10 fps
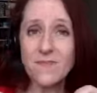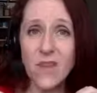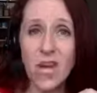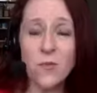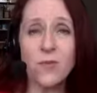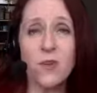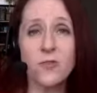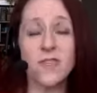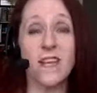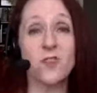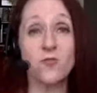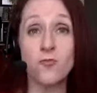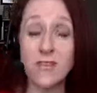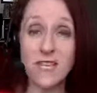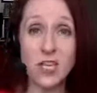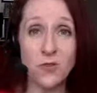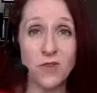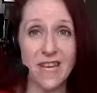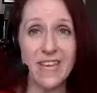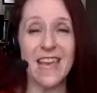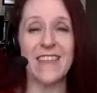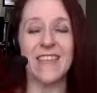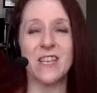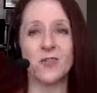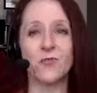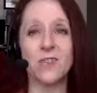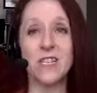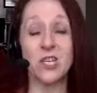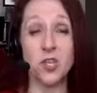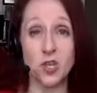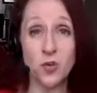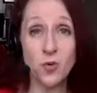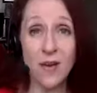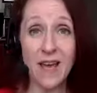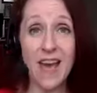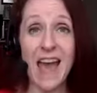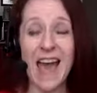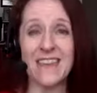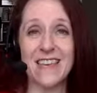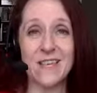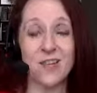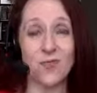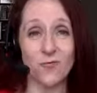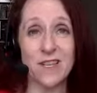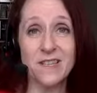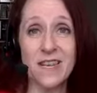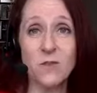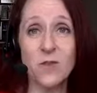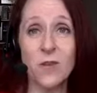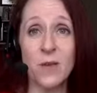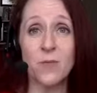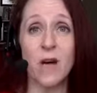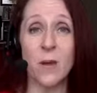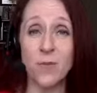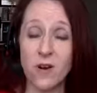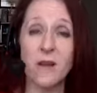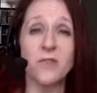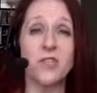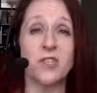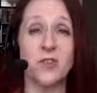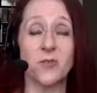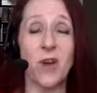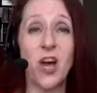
an approach that is really unique and that is really you and that is going to resonate with people, I promise you,